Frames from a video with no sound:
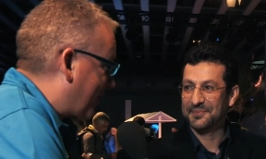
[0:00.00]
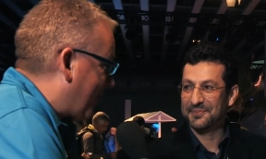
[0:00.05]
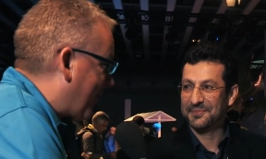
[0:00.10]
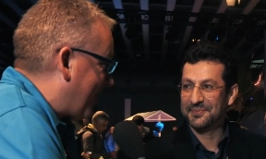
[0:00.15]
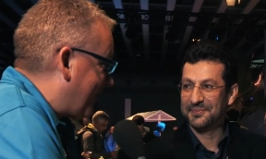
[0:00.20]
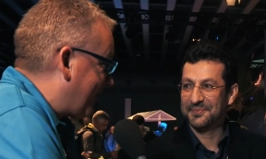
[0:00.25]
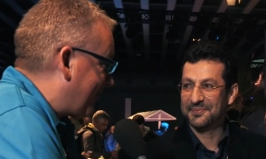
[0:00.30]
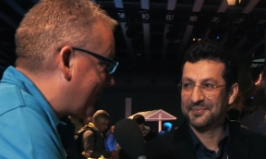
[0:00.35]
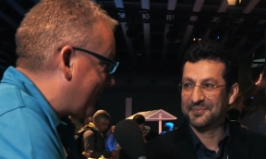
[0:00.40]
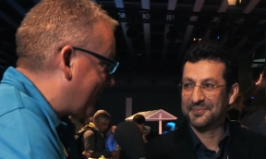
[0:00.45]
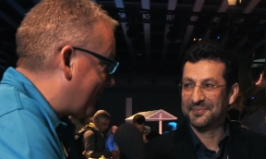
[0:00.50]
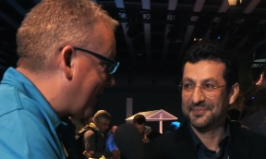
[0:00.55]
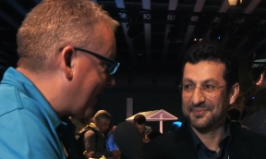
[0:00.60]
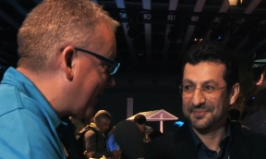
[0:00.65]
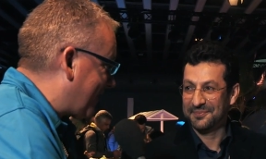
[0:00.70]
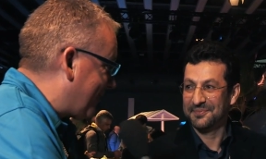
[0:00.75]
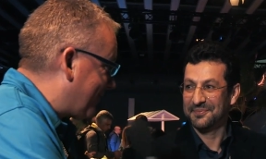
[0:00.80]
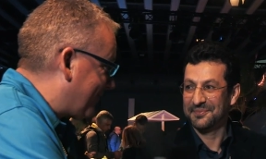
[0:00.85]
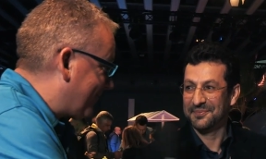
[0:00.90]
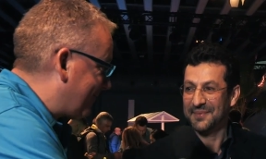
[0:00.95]
Speaker 1: great.
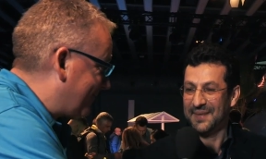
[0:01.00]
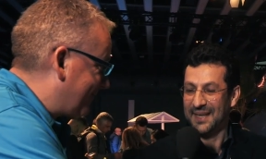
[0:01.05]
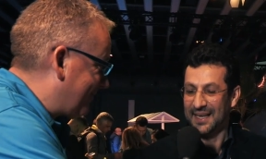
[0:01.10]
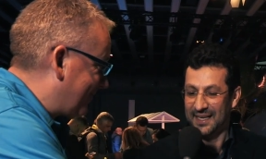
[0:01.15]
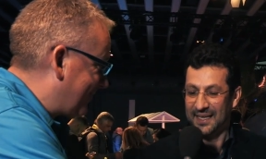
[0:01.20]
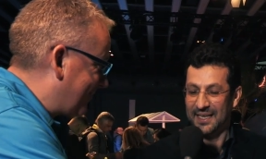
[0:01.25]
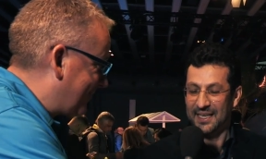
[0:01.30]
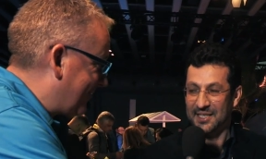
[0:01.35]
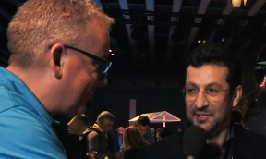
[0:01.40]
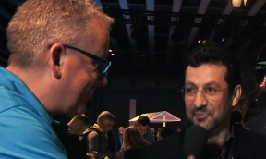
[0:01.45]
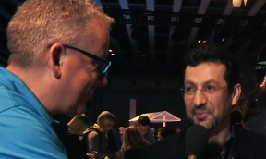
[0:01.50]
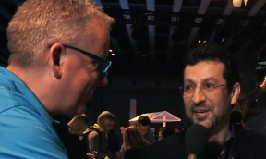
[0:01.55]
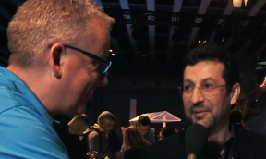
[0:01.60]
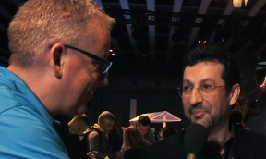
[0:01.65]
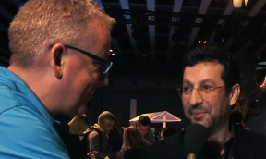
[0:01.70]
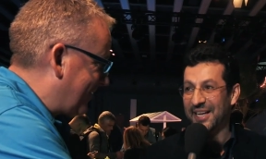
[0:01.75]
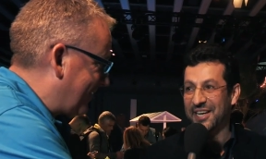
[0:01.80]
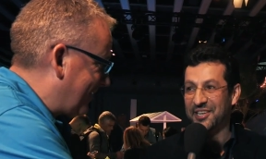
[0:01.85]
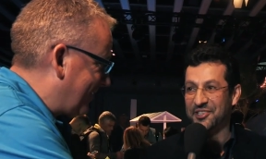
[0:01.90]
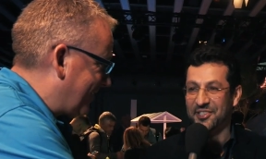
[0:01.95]
Thank you. It's been
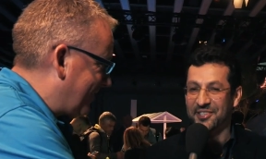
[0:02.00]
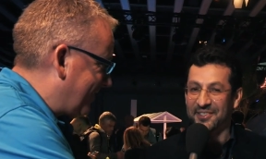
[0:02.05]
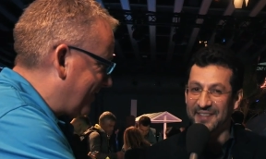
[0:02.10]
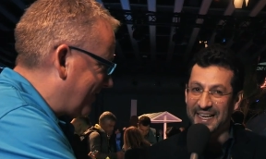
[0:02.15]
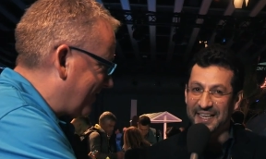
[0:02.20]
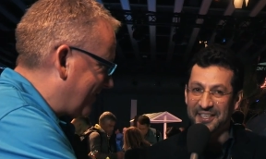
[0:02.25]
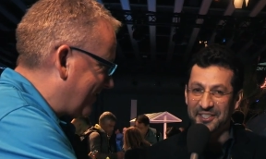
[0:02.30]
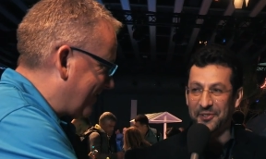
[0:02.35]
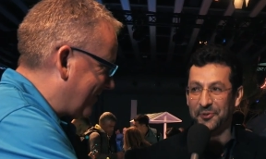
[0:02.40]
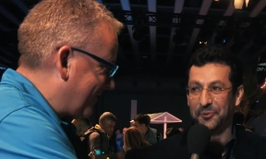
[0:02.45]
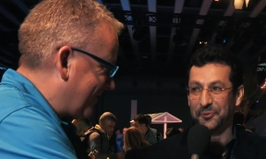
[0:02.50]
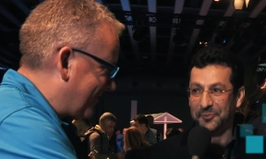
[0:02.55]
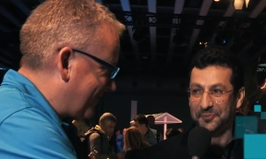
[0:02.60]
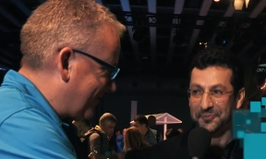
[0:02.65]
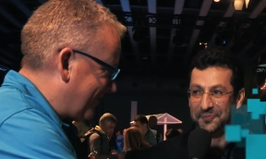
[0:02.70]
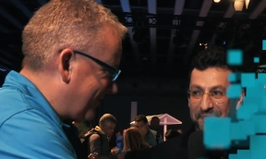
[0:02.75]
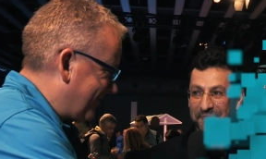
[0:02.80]
a pleasure. Thank you.